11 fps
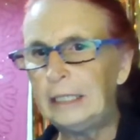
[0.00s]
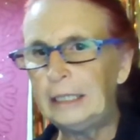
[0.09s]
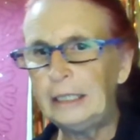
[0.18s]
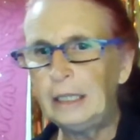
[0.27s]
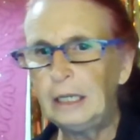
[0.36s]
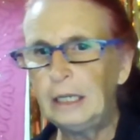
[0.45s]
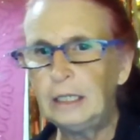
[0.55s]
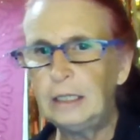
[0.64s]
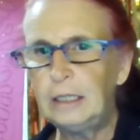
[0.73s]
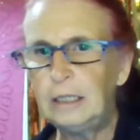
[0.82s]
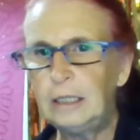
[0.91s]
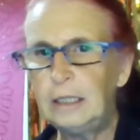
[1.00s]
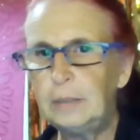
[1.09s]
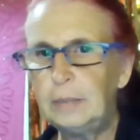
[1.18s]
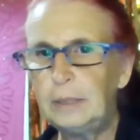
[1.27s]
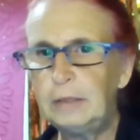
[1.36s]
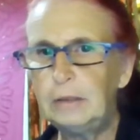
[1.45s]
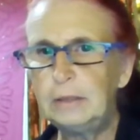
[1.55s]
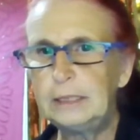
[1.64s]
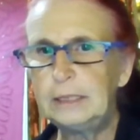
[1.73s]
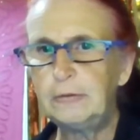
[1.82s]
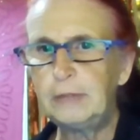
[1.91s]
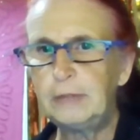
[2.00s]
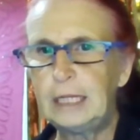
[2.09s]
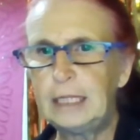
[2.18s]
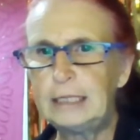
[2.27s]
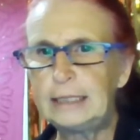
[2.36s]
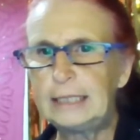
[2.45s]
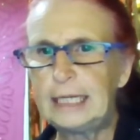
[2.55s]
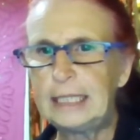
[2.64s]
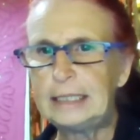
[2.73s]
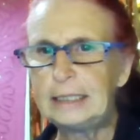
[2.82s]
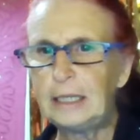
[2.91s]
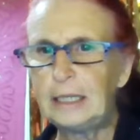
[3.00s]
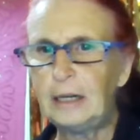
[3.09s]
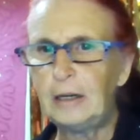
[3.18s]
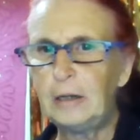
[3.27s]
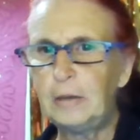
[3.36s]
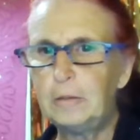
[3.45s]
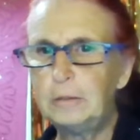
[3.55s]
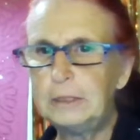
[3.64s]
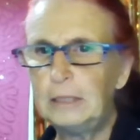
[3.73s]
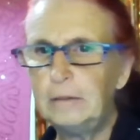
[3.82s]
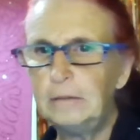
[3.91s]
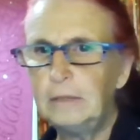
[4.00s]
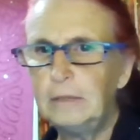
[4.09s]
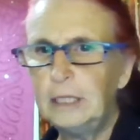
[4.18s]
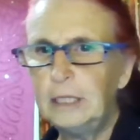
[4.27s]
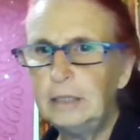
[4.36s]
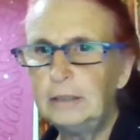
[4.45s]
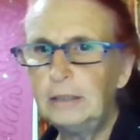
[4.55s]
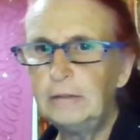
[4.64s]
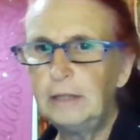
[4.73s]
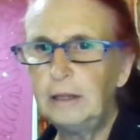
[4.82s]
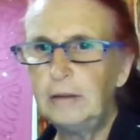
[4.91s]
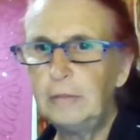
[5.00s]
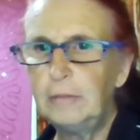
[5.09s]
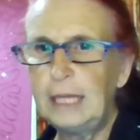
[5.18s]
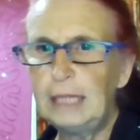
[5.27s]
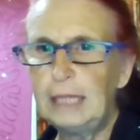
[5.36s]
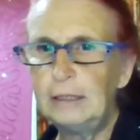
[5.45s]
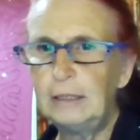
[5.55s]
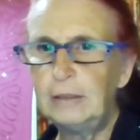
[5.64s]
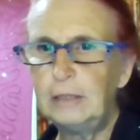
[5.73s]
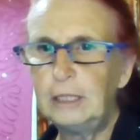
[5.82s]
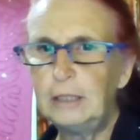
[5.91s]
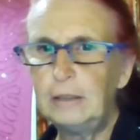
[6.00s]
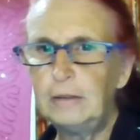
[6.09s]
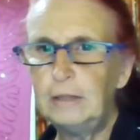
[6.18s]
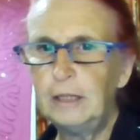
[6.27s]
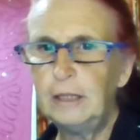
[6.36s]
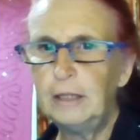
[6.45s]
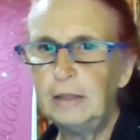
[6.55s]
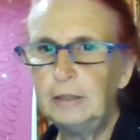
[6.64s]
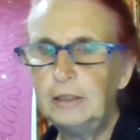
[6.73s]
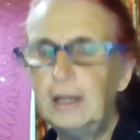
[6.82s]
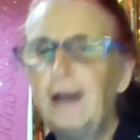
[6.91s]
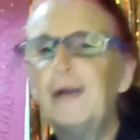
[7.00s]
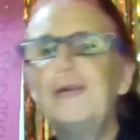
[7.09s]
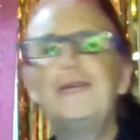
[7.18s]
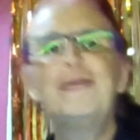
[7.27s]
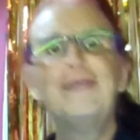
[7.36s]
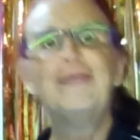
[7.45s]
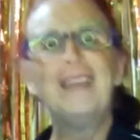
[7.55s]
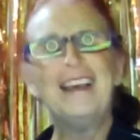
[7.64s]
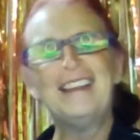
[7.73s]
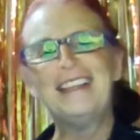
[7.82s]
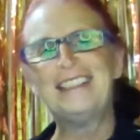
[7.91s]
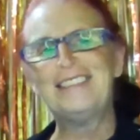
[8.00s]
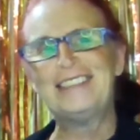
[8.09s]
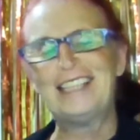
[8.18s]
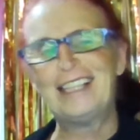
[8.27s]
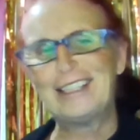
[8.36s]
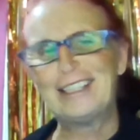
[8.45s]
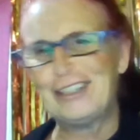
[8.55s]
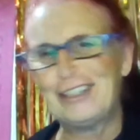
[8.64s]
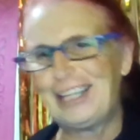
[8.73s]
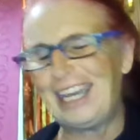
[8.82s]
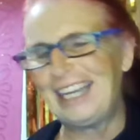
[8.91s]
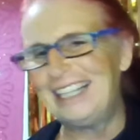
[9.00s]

Blue Self-Reliant says, oh, don't laugh. We had no clue. This was her cooking.